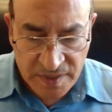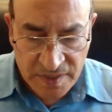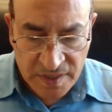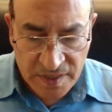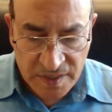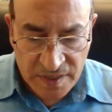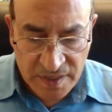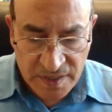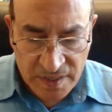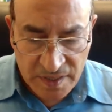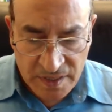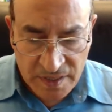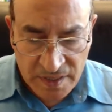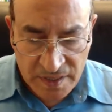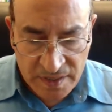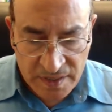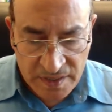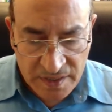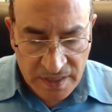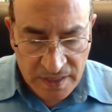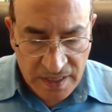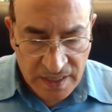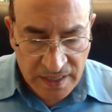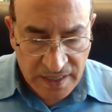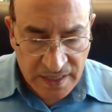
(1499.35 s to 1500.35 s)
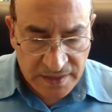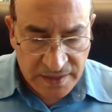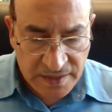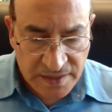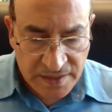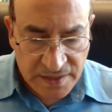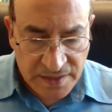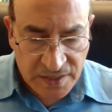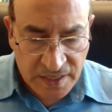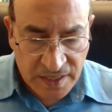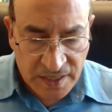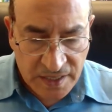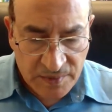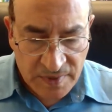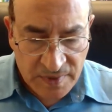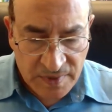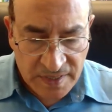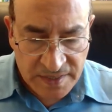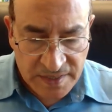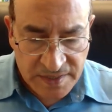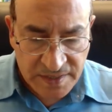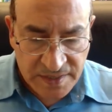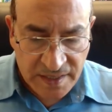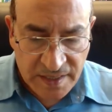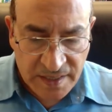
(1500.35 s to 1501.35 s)
I can describe it, let's
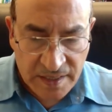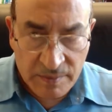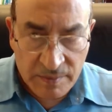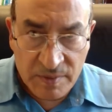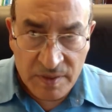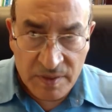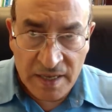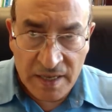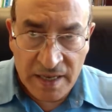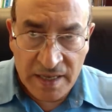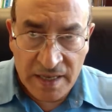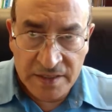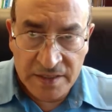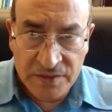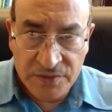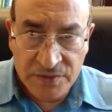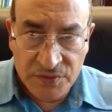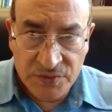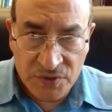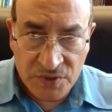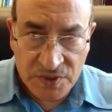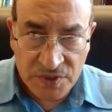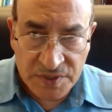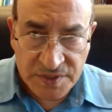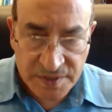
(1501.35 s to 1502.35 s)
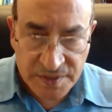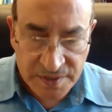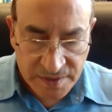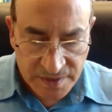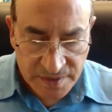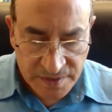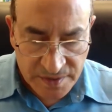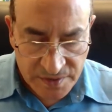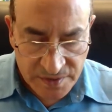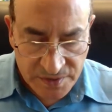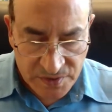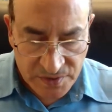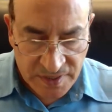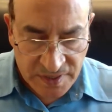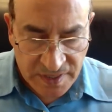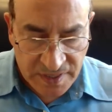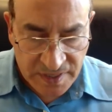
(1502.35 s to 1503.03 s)
say applied force, so that